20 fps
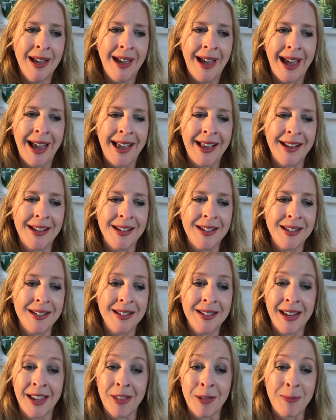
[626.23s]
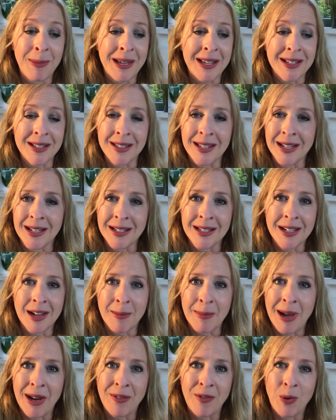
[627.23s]
And yeah, the biggest thing to
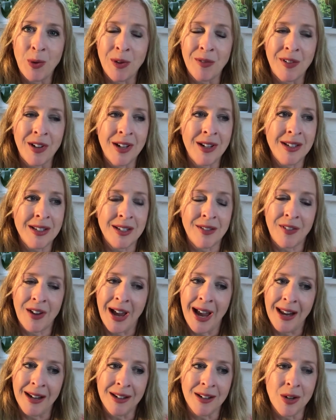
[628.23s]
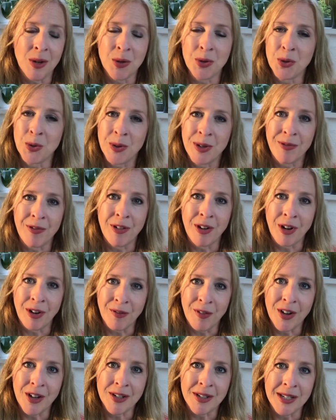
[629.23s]
come out of all of it is if I hadn't gone to a different
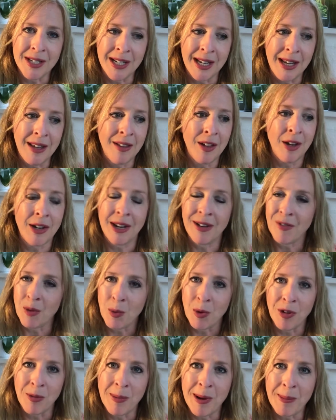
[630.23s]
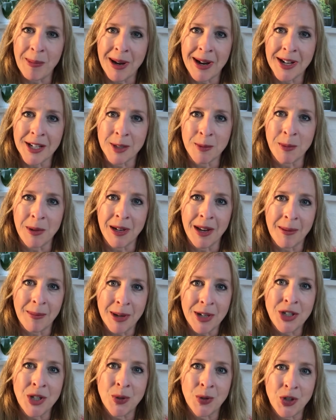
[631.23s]
university, I never would have met my husband, and
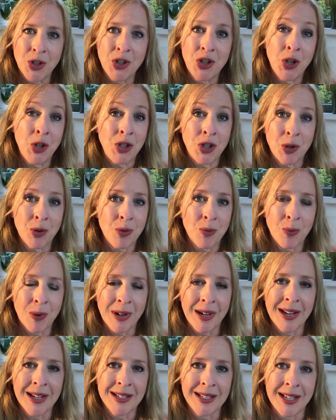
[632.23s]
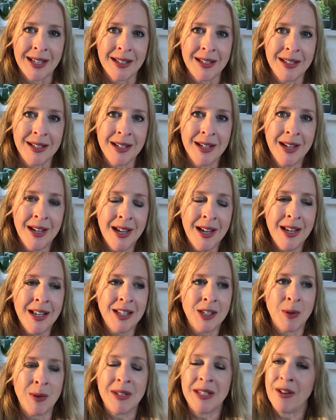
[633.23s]
my two children wouldn't exist.
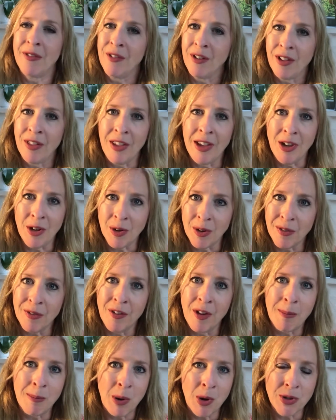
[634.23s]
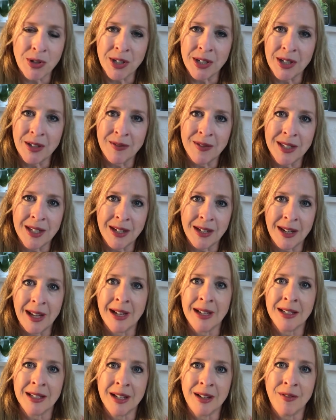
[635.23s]
So I definitely think you can find positives in a
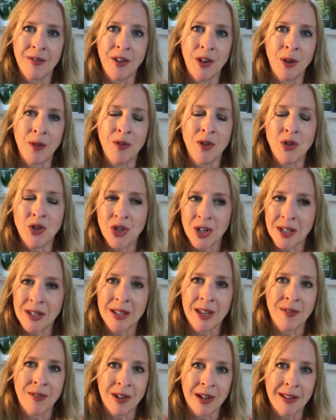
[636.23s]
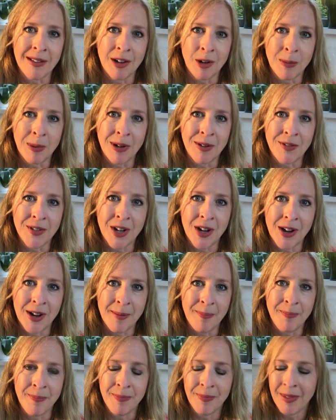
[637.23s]
negative, if you just give it a little bit of
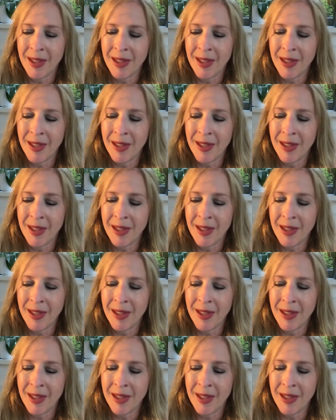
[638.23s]
time.